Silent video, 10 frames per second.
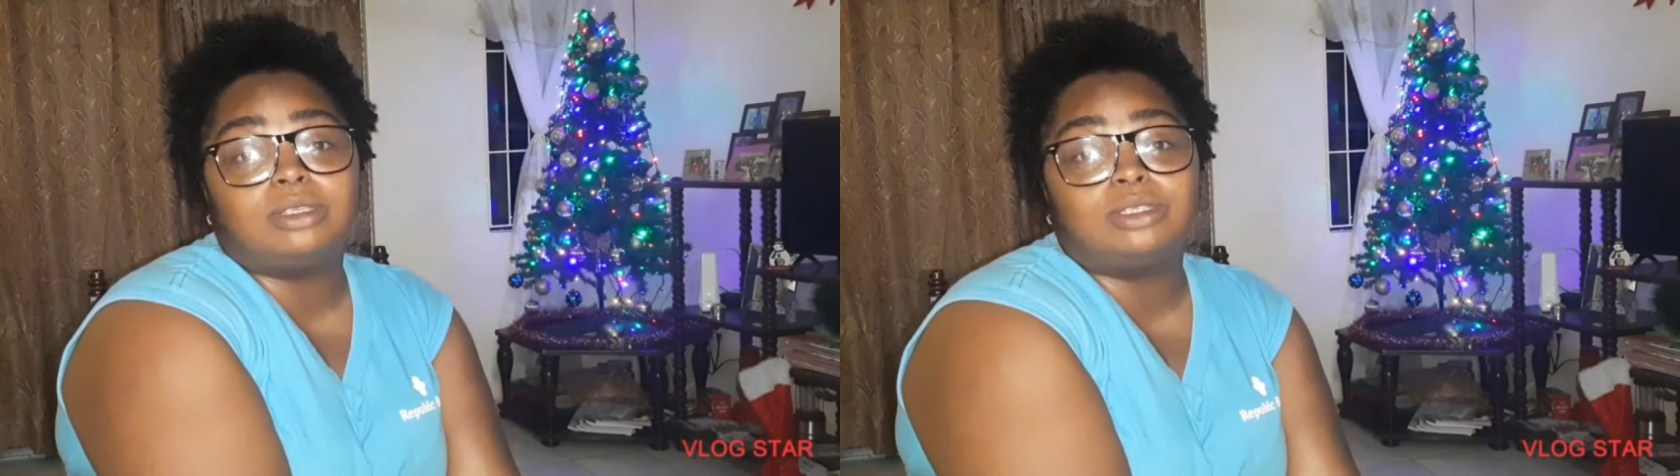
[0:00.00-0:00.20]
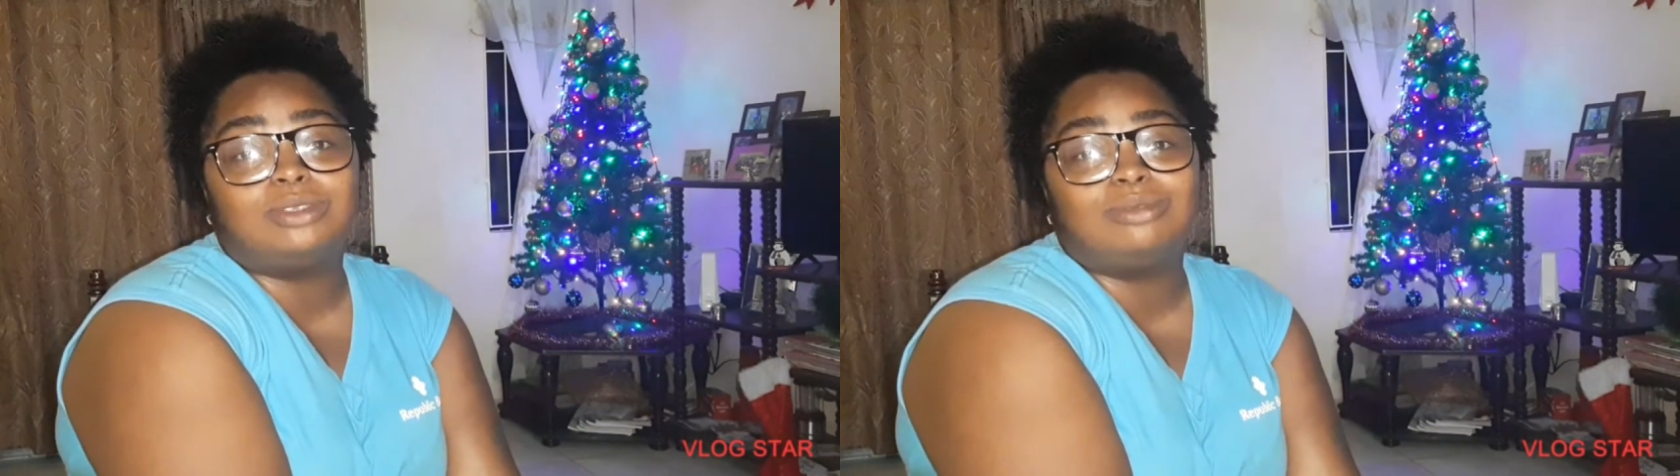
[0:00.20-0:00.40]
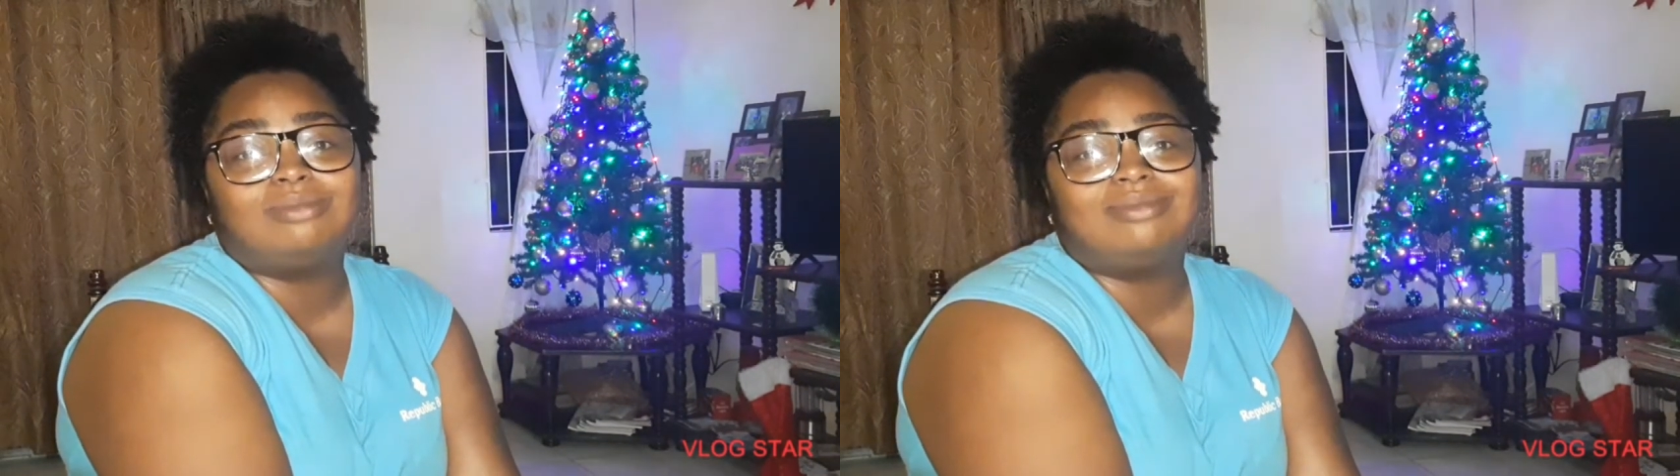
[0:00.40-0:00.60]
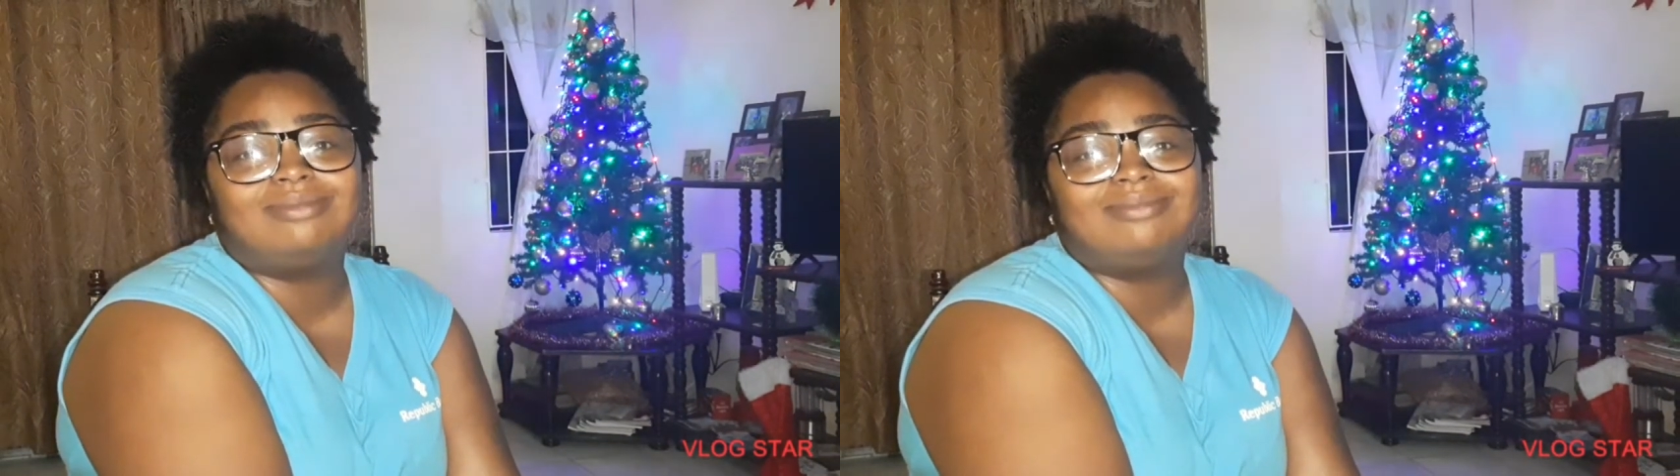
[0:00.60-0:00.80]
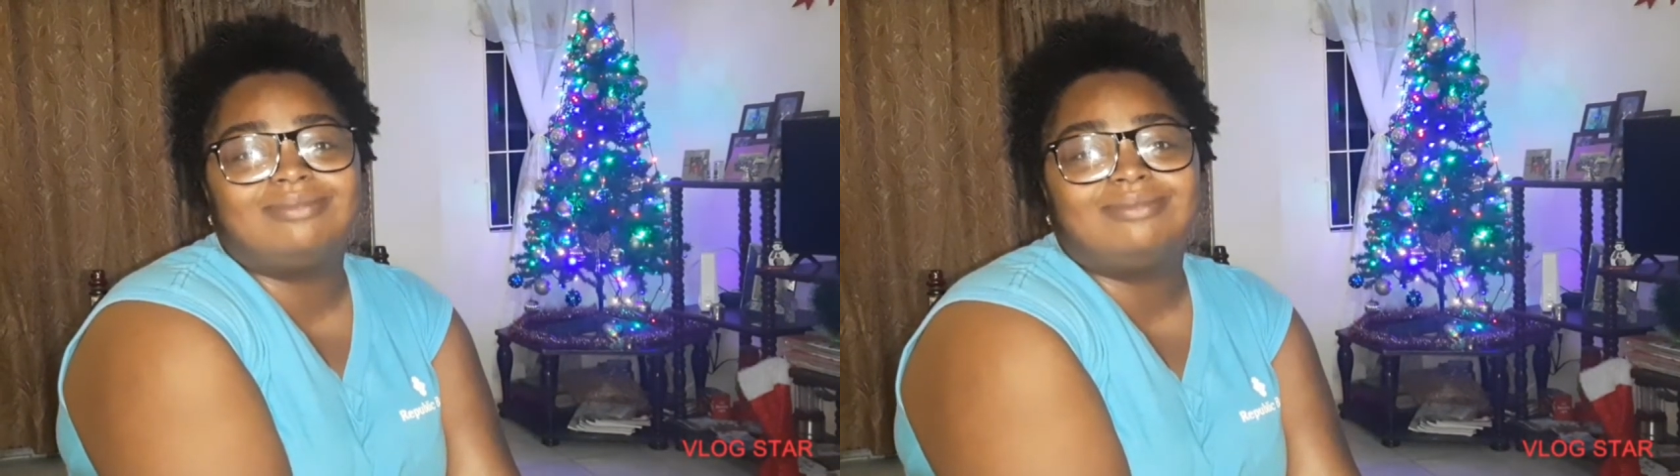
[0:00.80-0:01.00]
must do
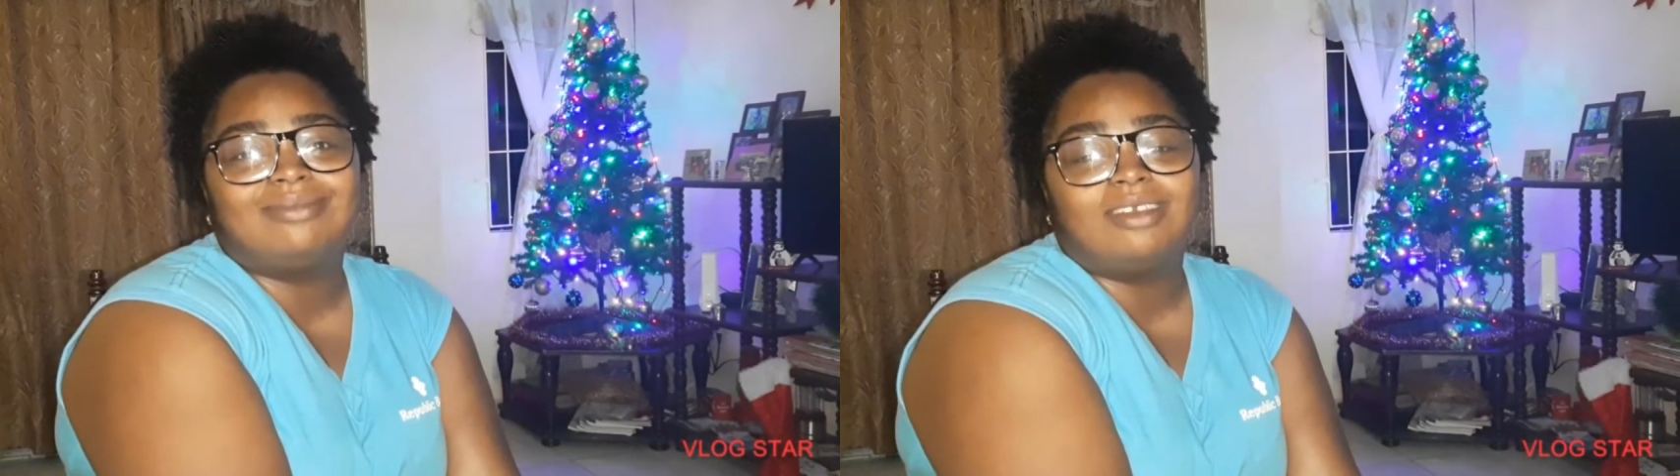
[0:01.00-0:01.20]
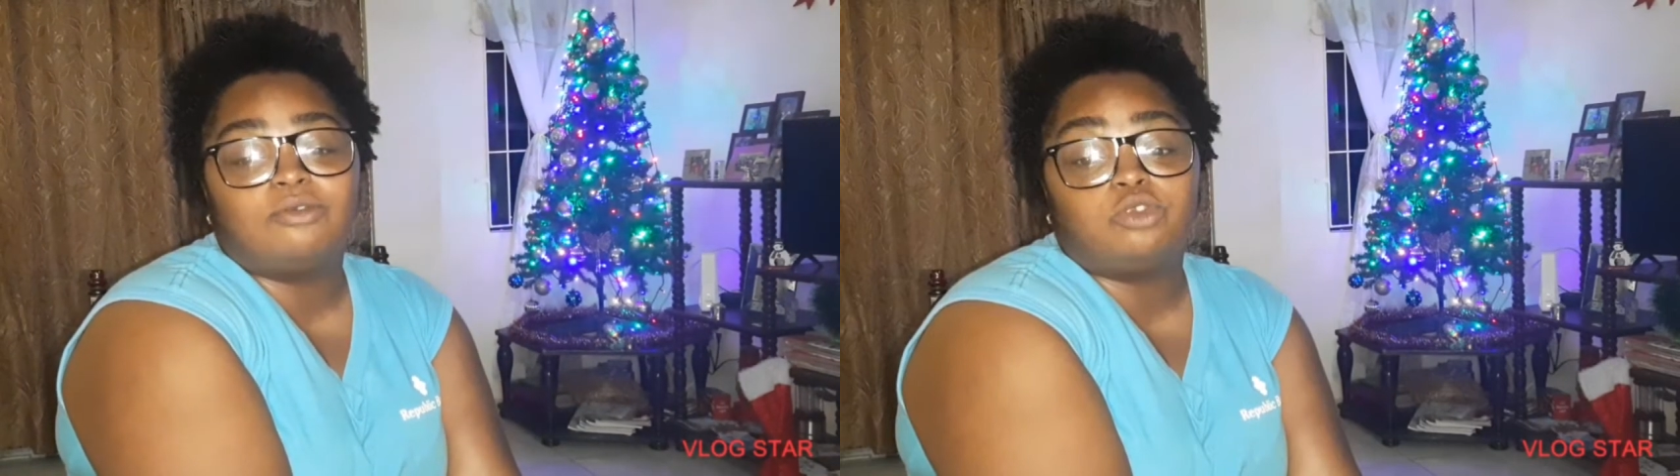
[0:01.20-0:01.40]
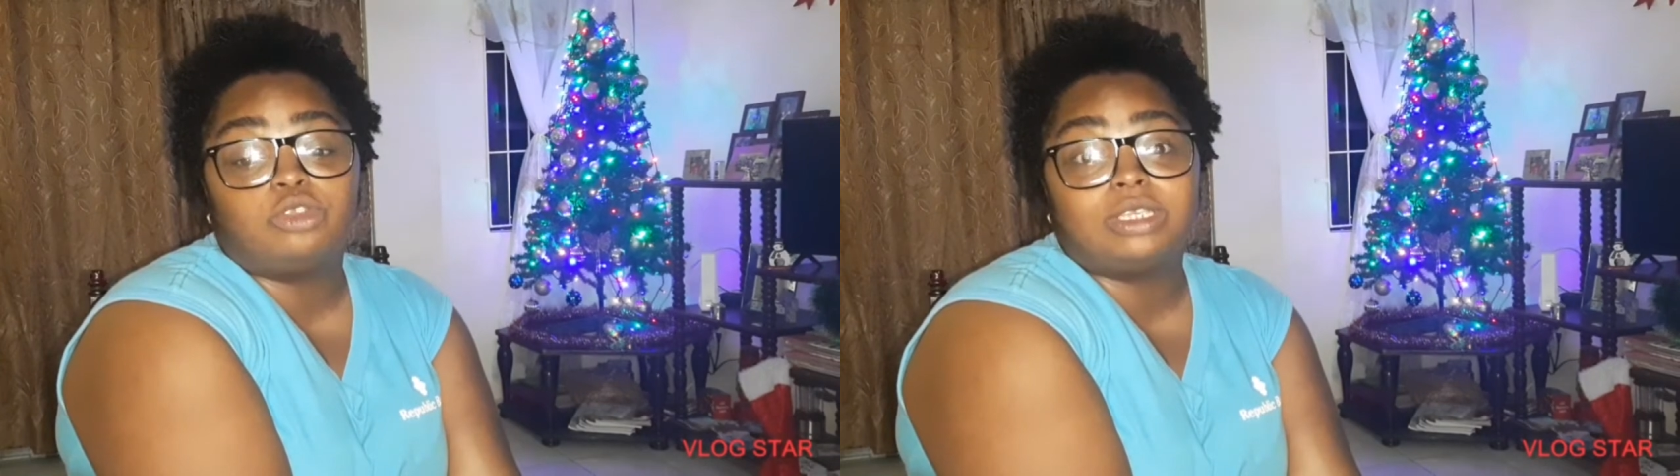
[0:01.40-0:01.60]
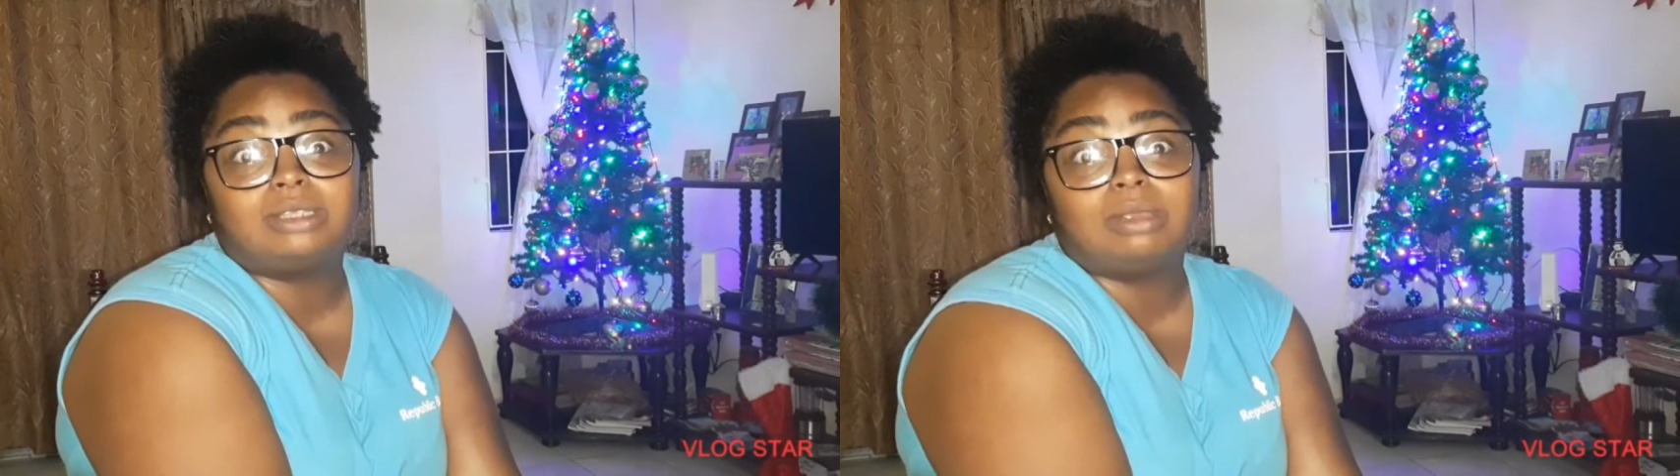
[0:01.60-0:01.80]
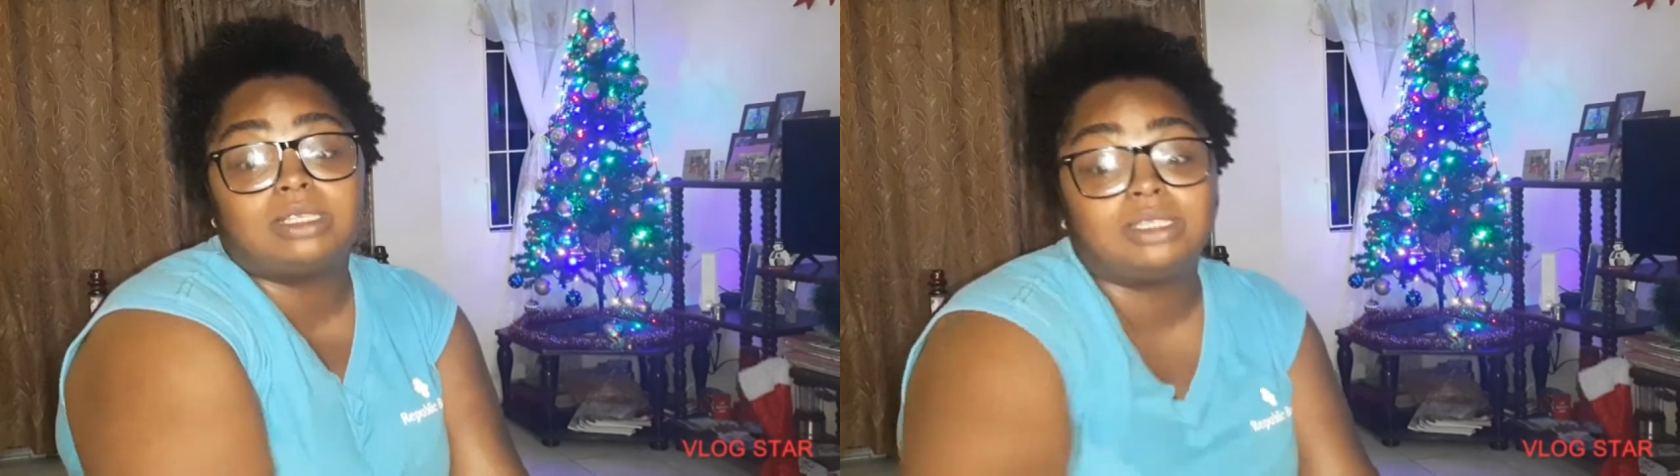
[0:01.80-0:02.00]

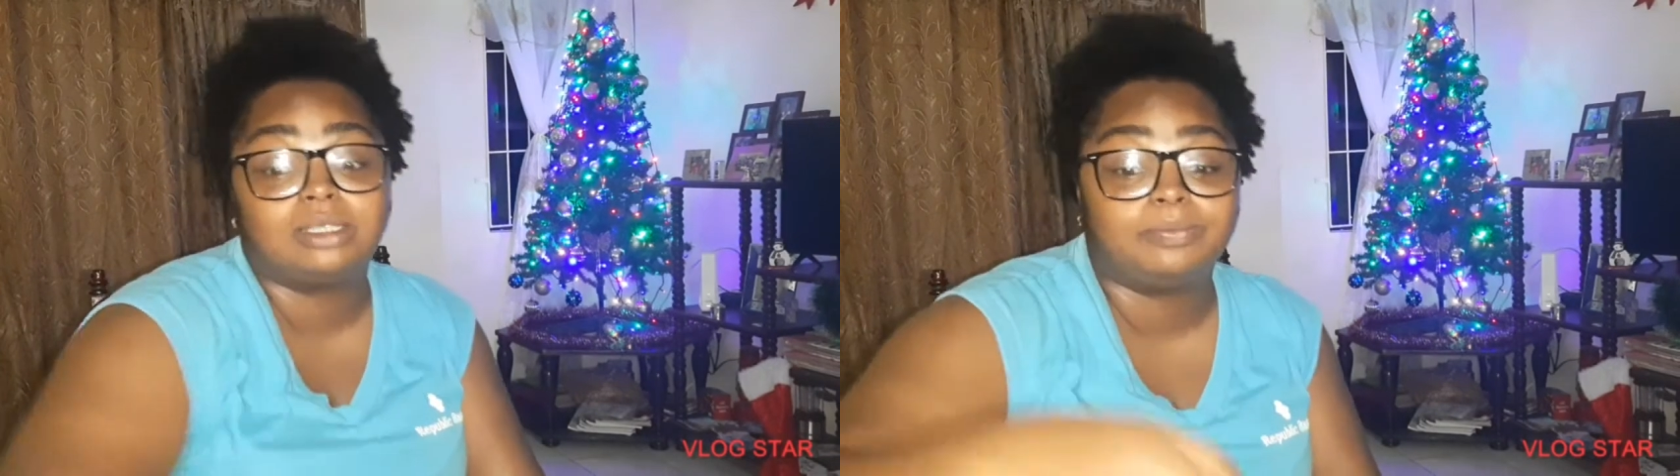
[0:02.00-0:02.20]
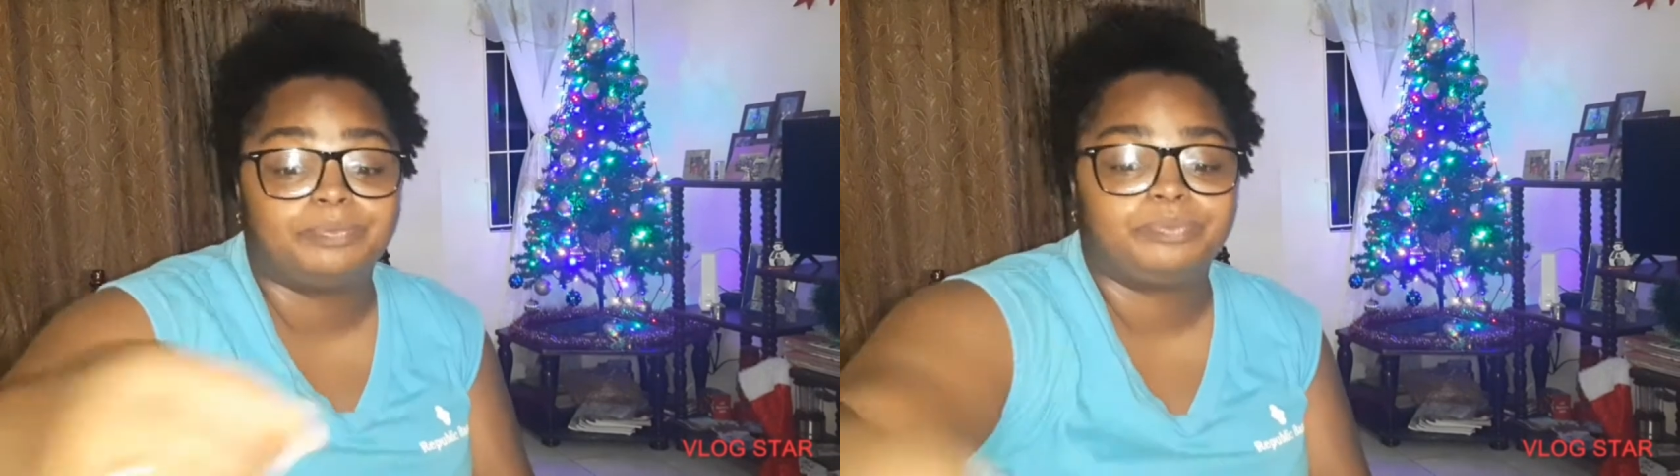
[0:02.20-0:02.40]
Christmas.